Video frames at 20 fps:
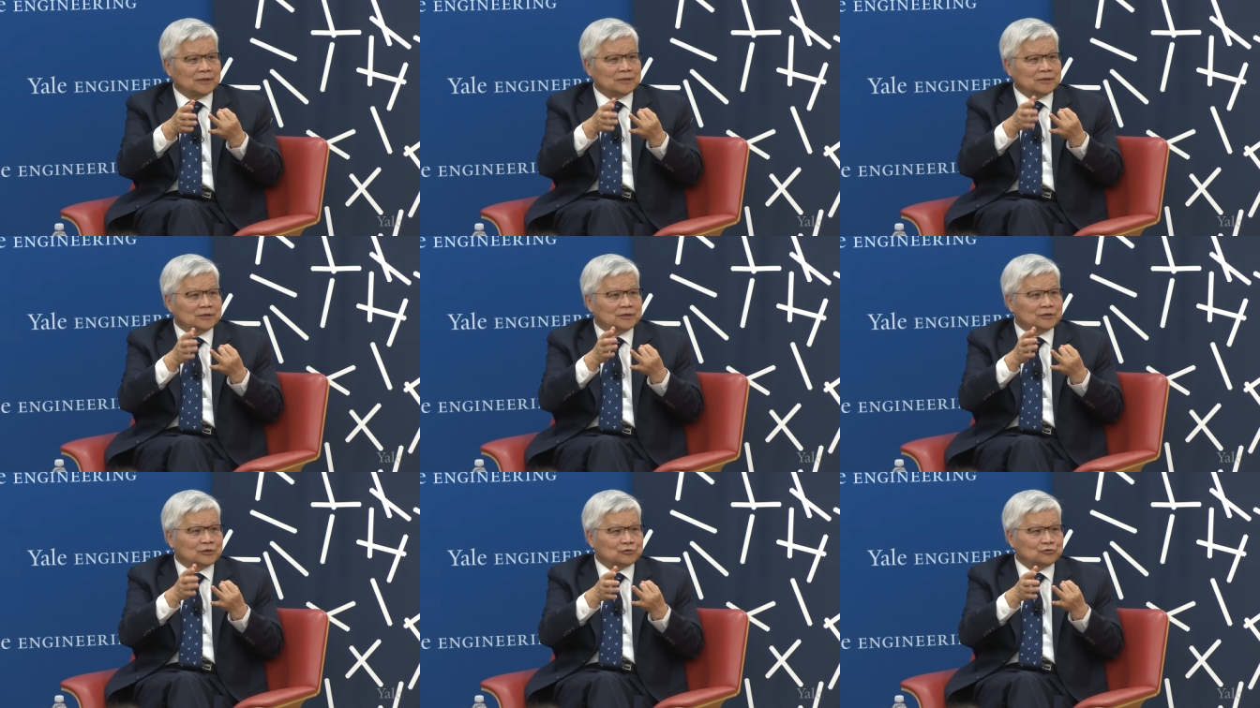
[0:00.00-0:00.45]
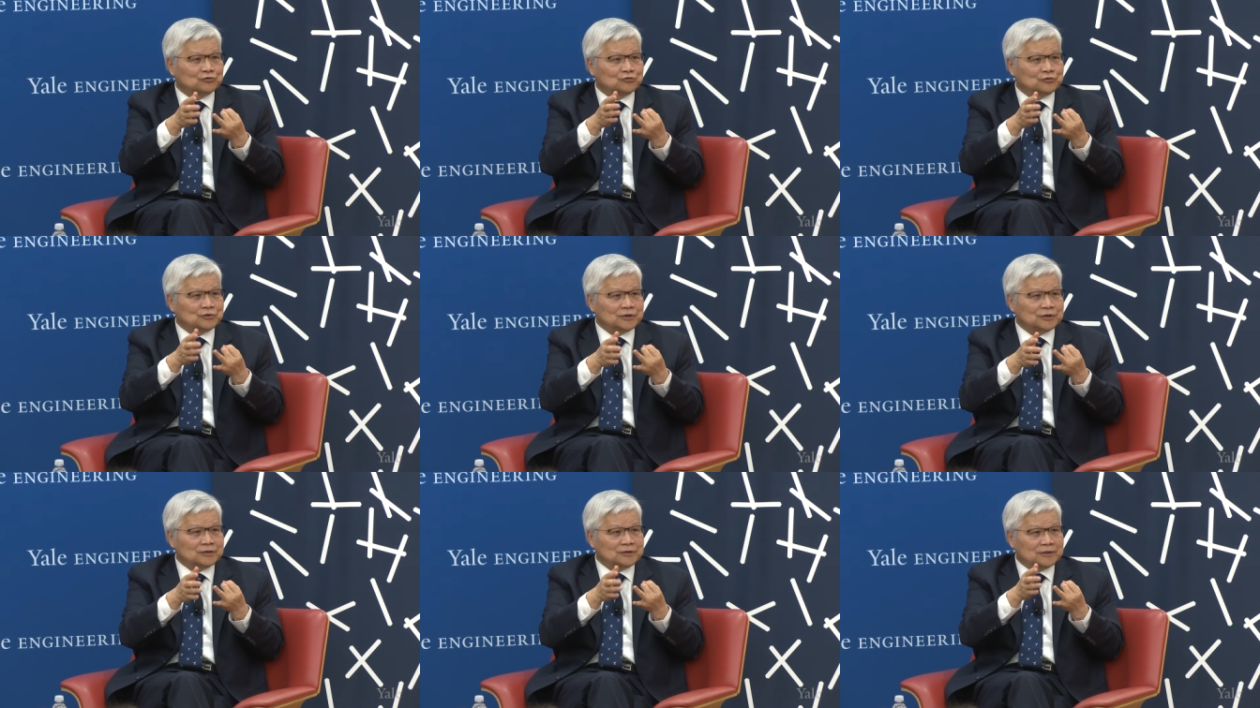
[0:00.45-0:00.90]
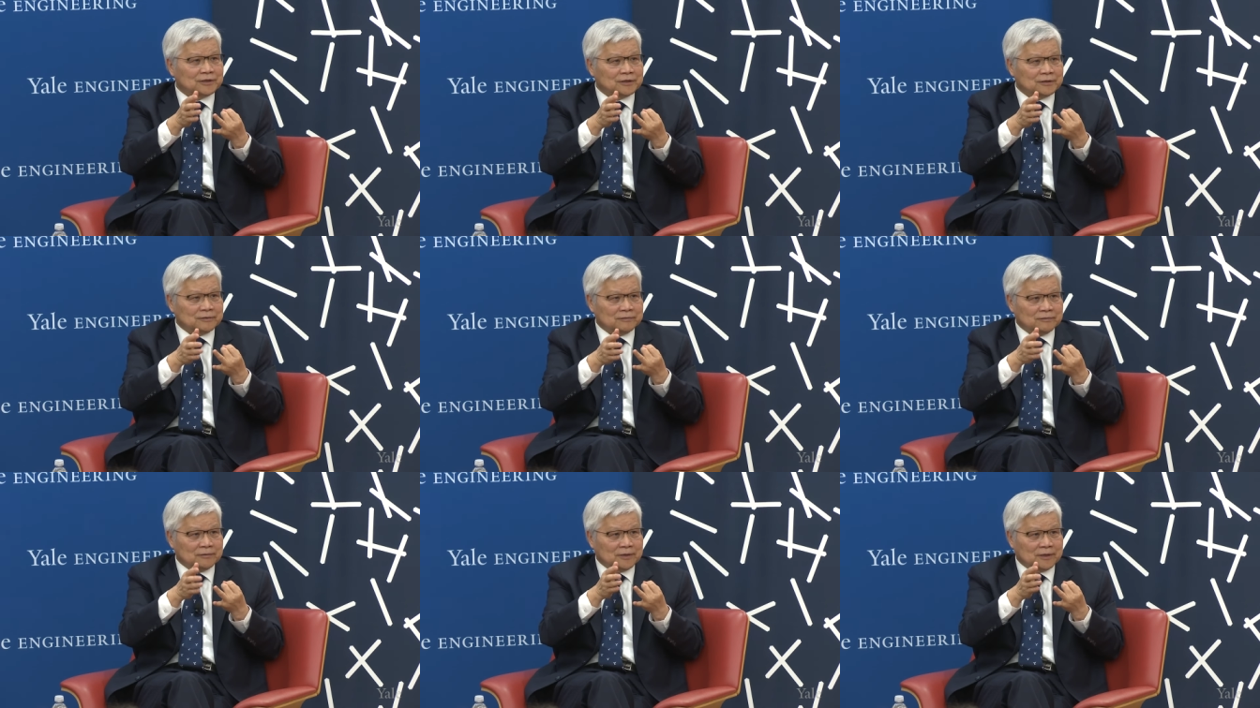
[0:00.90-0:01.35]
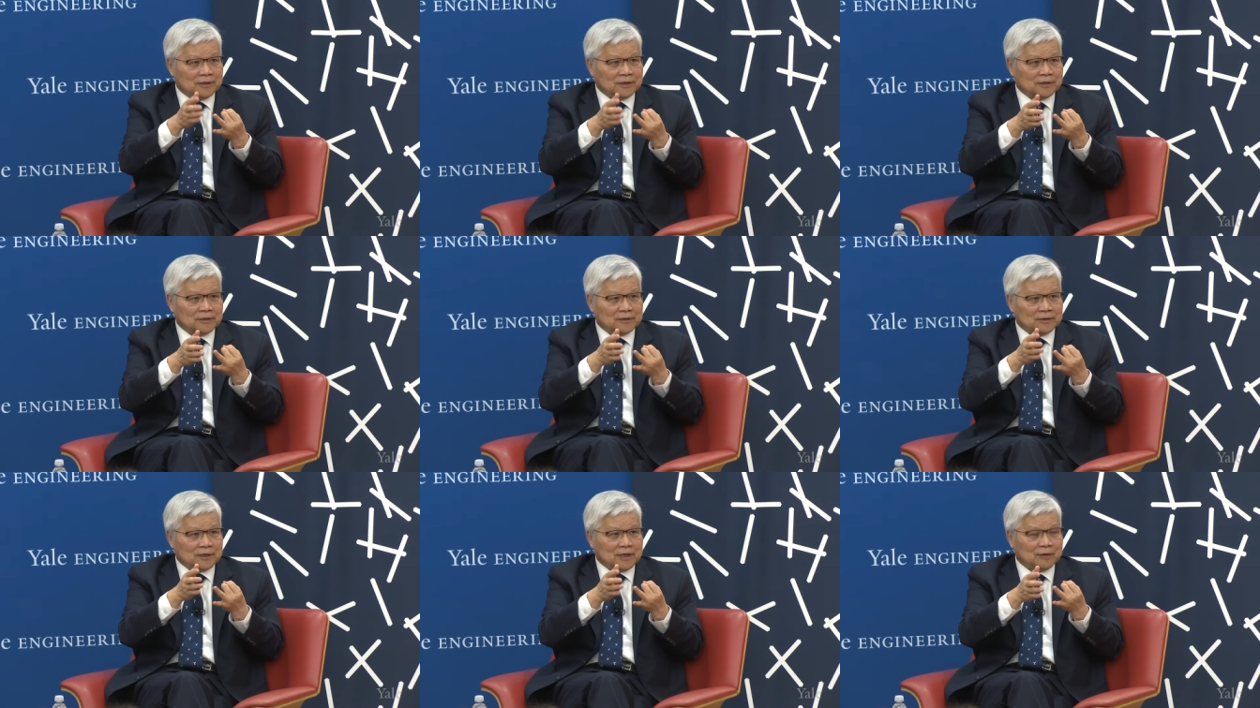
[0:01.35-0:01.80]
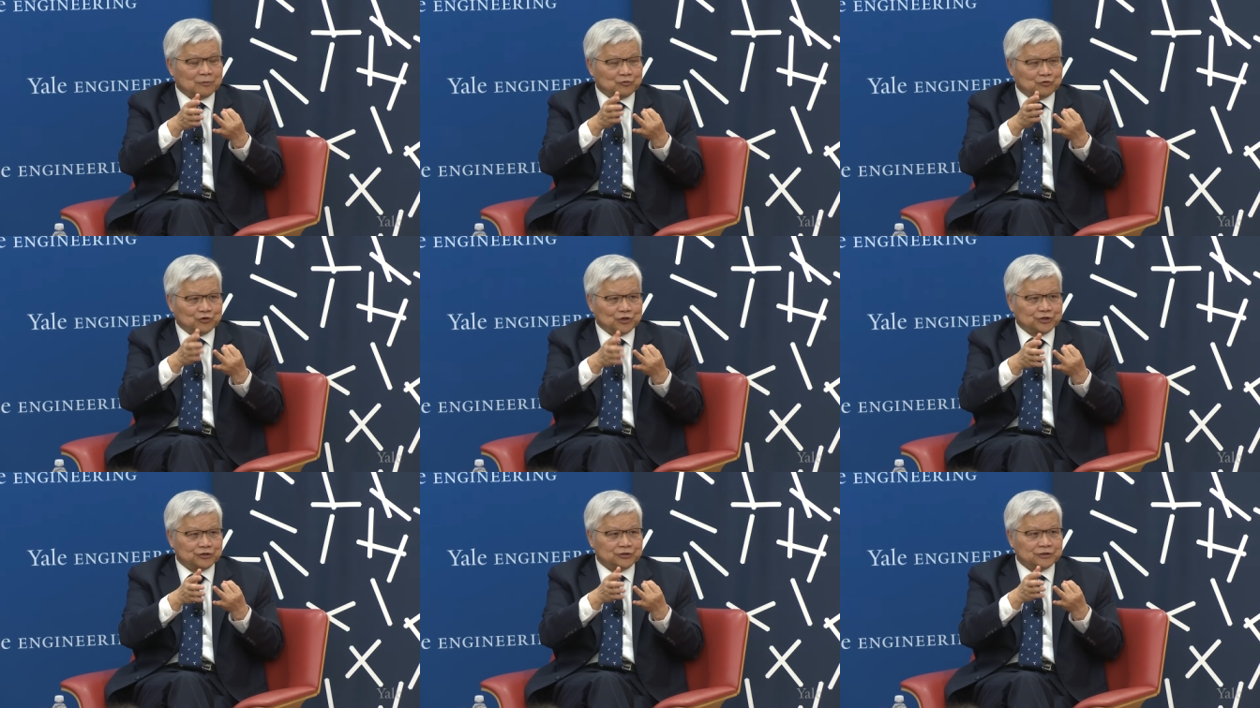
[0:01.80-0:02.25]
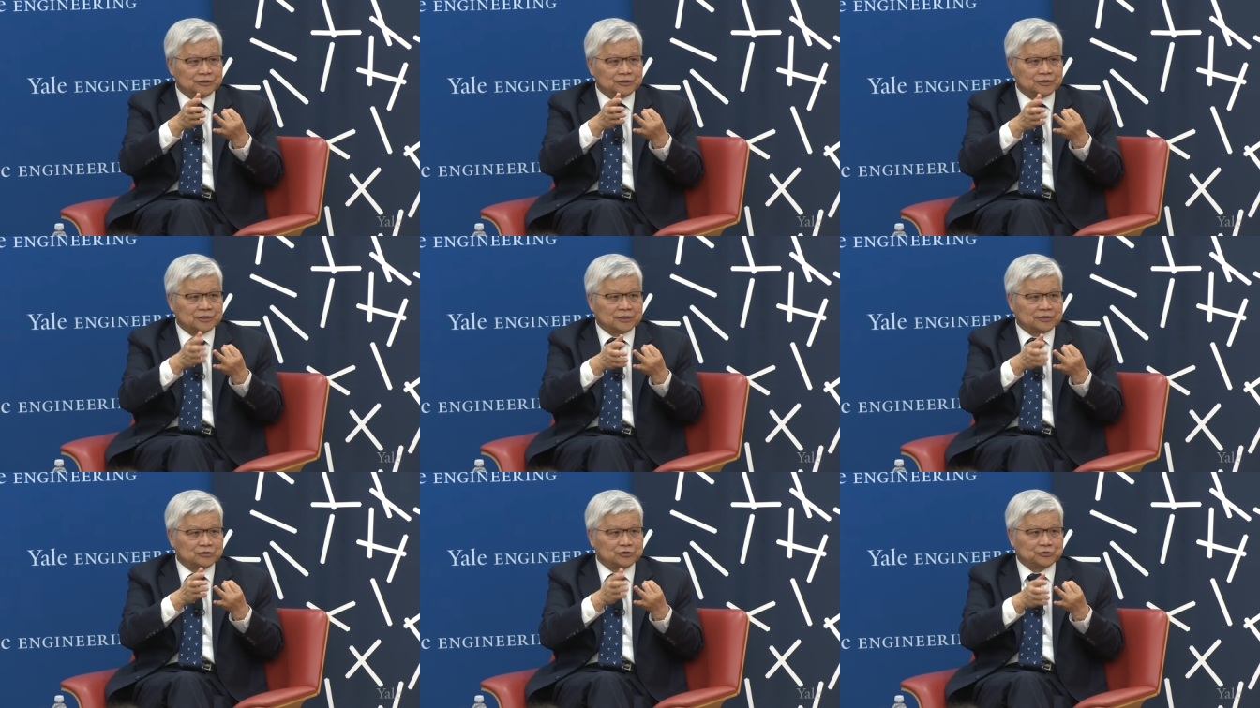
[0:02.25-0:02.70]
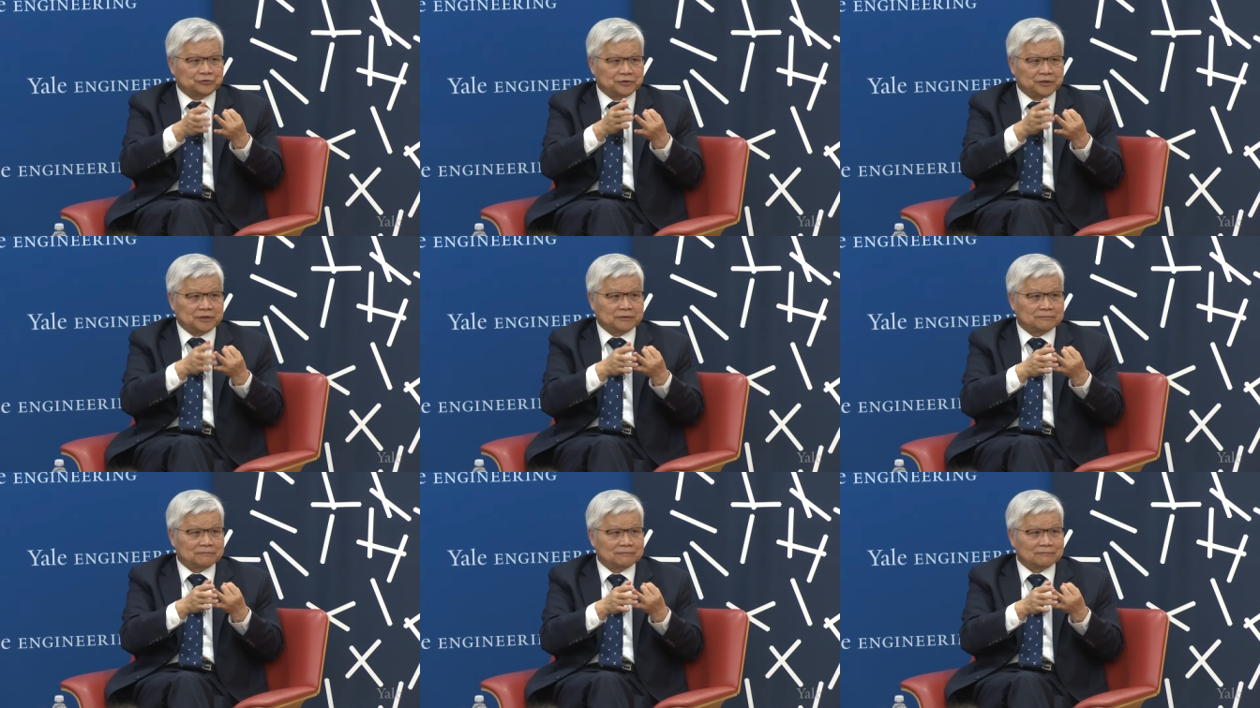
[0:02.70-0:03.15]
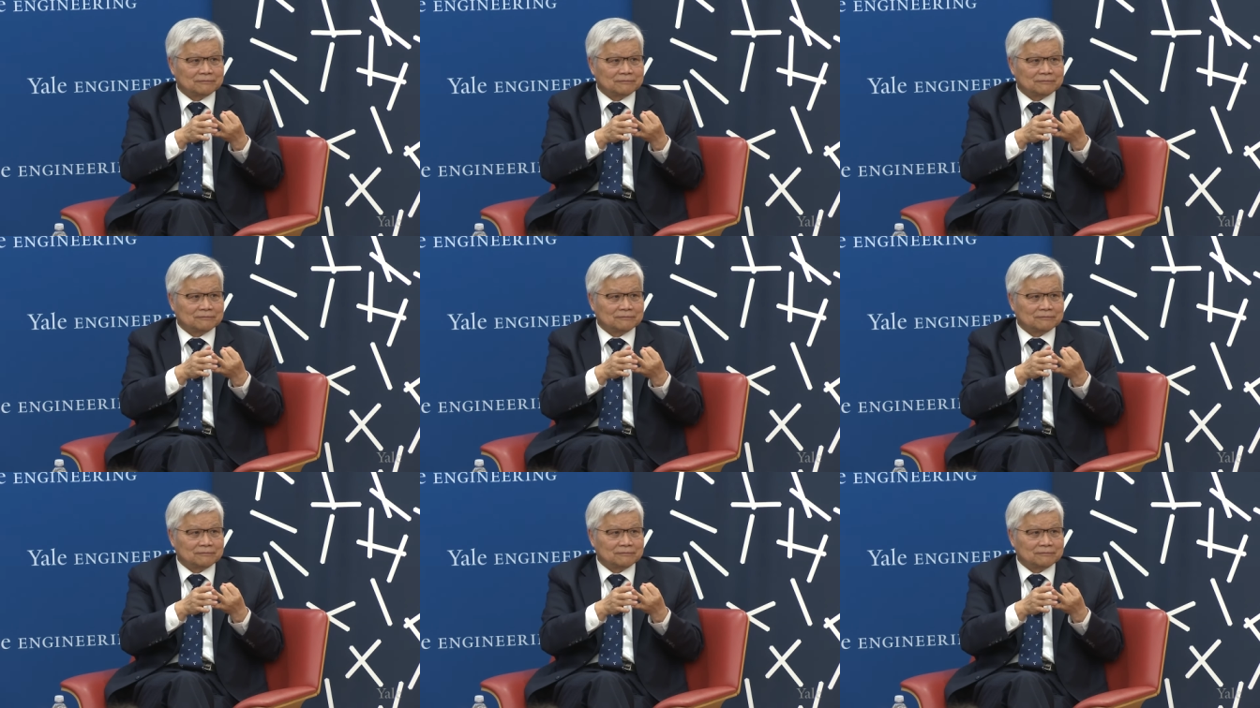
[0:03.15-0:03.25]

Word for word: you know, to do the uh, operation surgery.